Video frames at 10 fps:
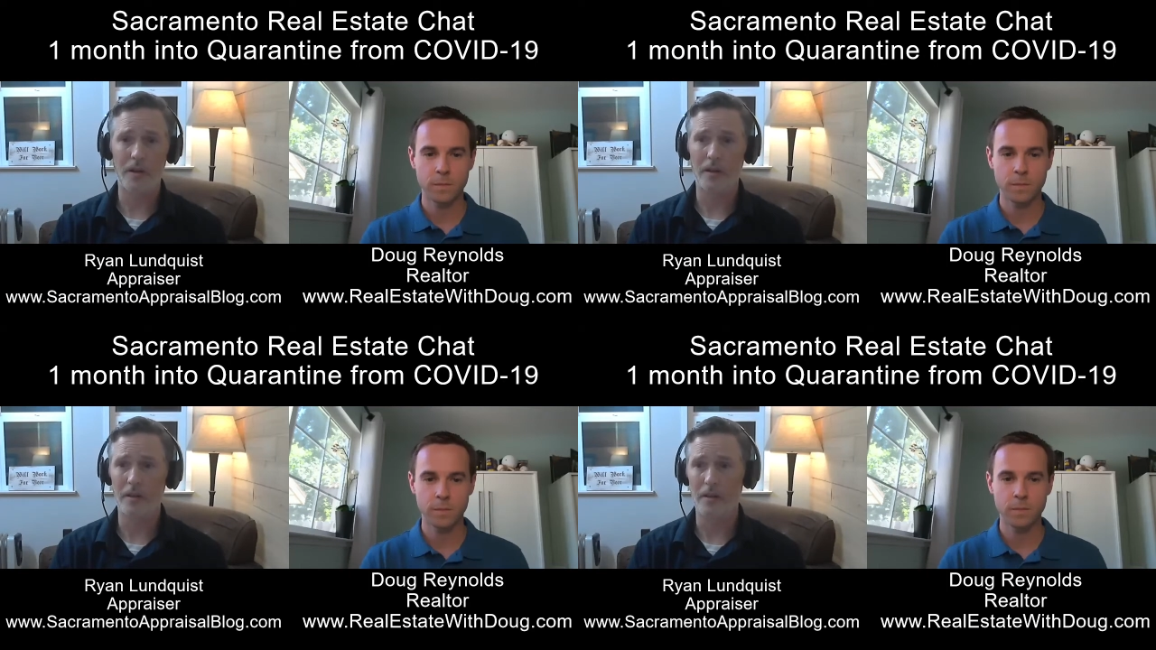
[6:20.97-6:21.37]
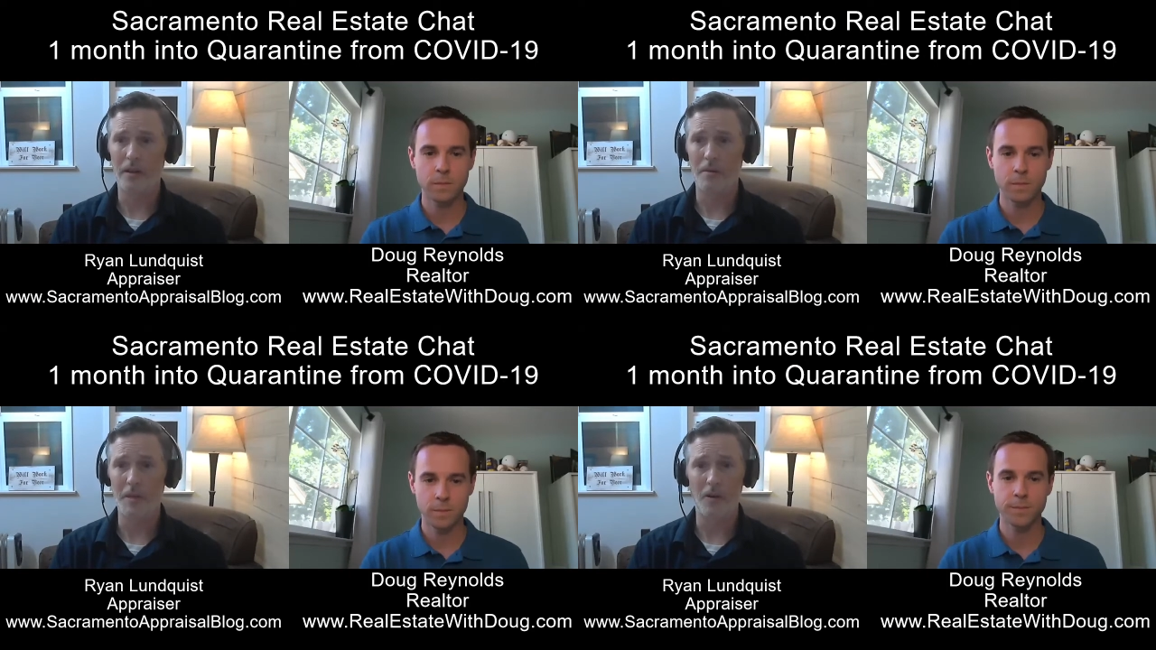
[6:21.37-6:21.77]
Speaker 1: And
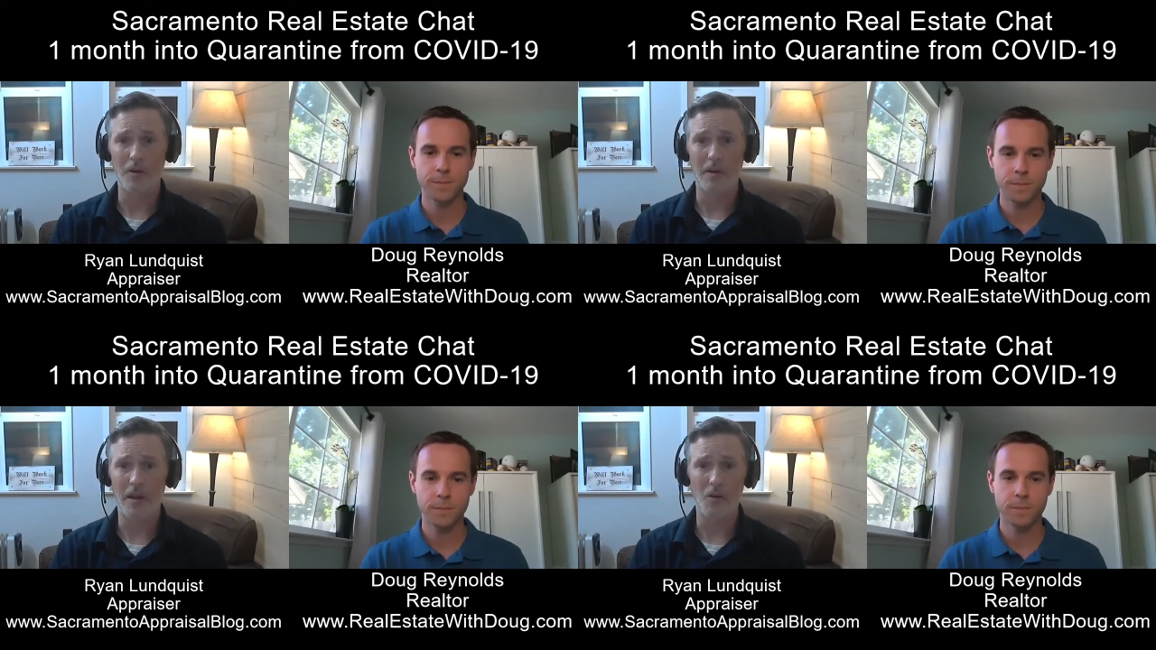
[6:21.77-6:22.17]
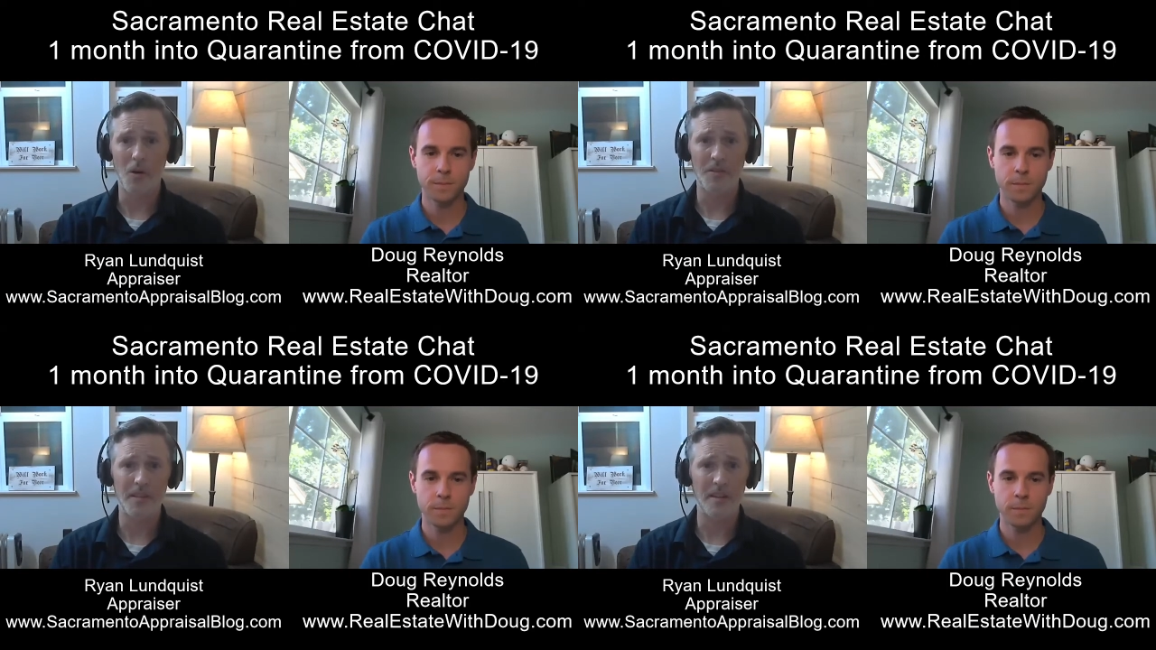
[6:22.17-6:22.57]
I mean, our, I know our
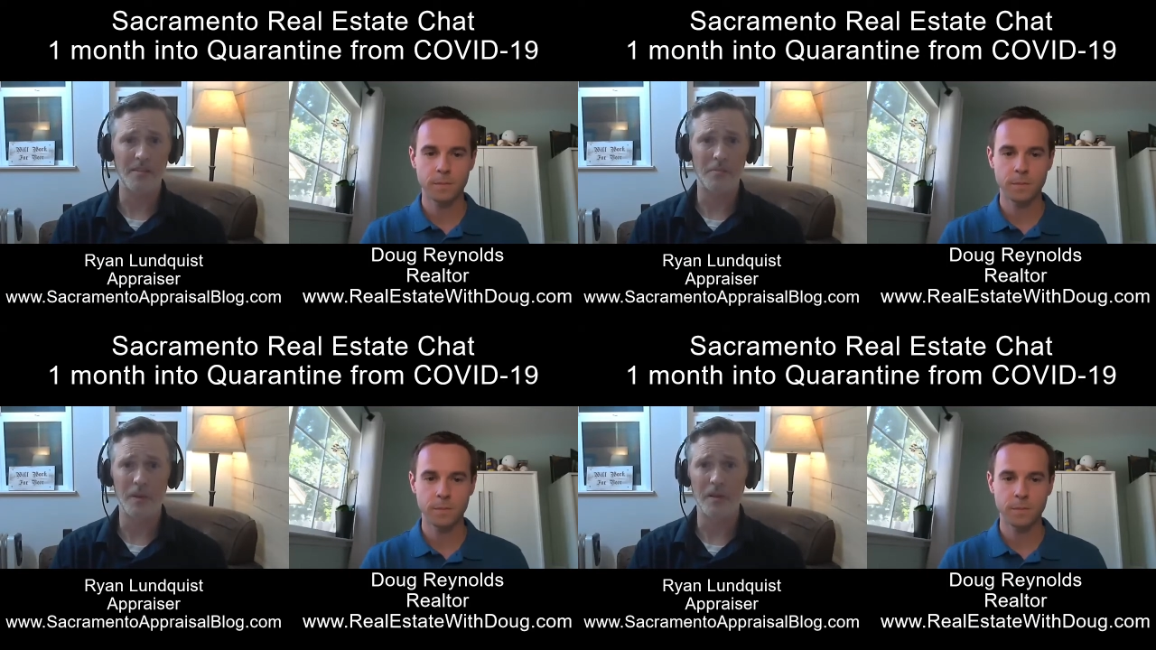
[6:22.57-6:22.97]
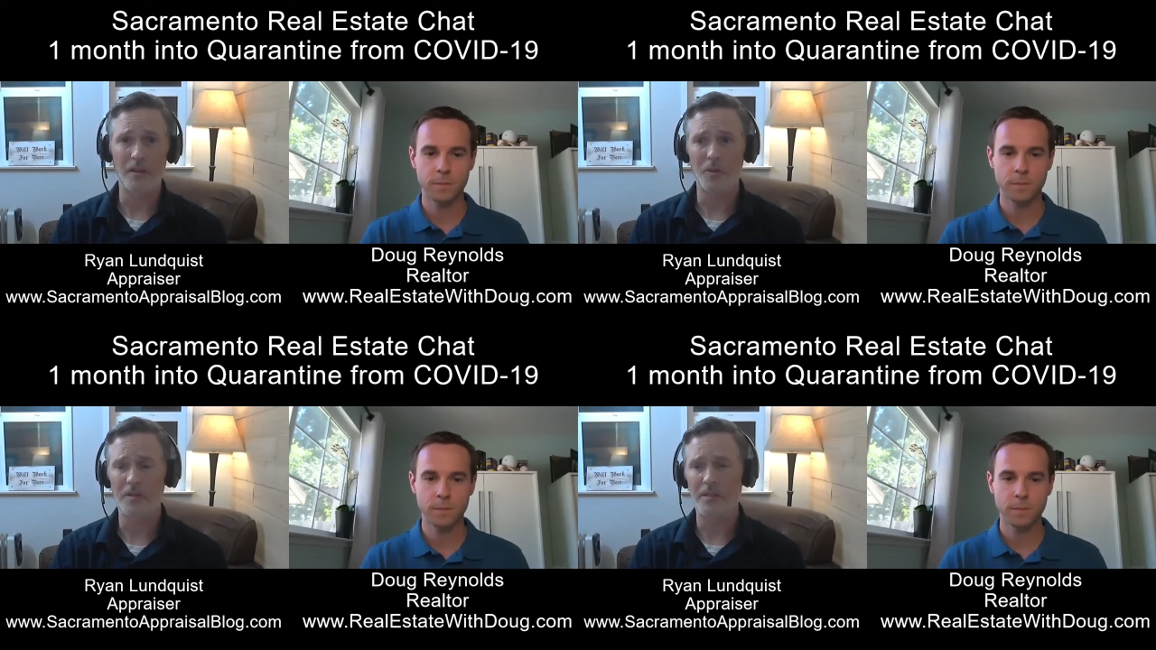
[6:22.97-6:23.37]
stats have been
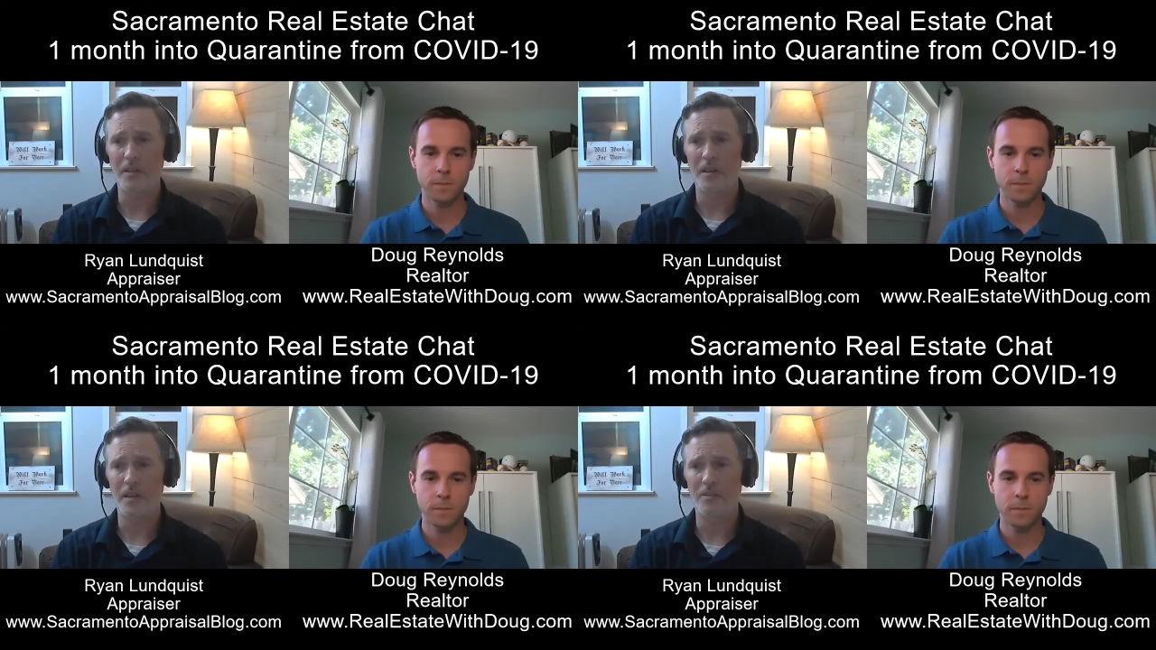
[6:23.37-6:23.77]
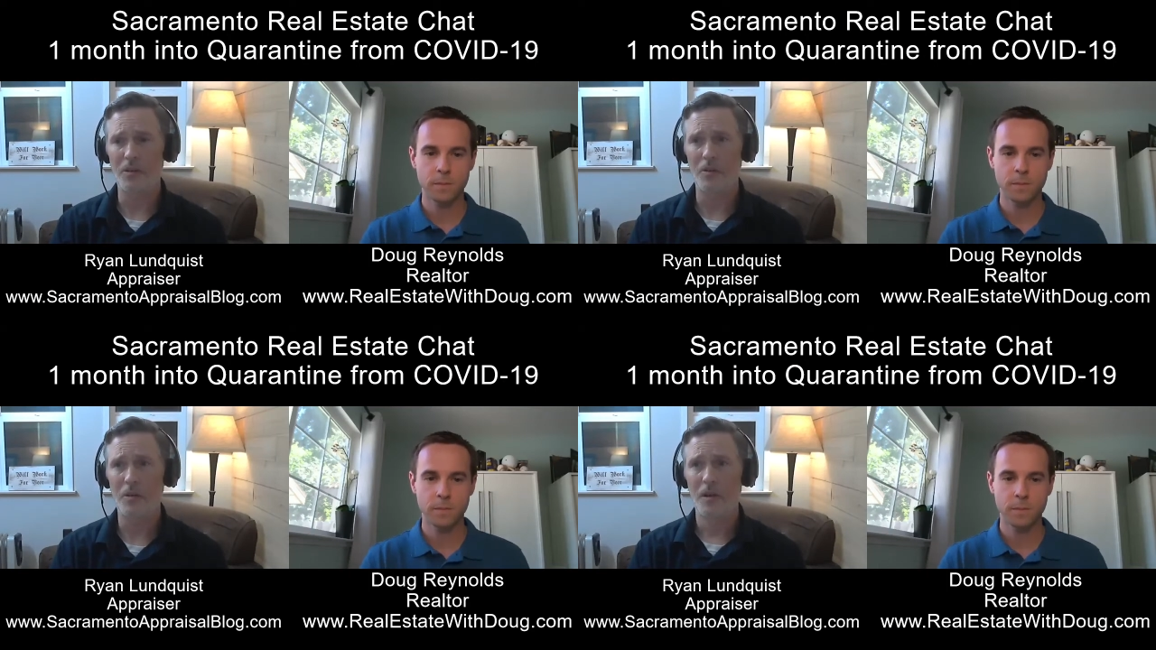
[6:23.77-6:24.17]
increasing. And so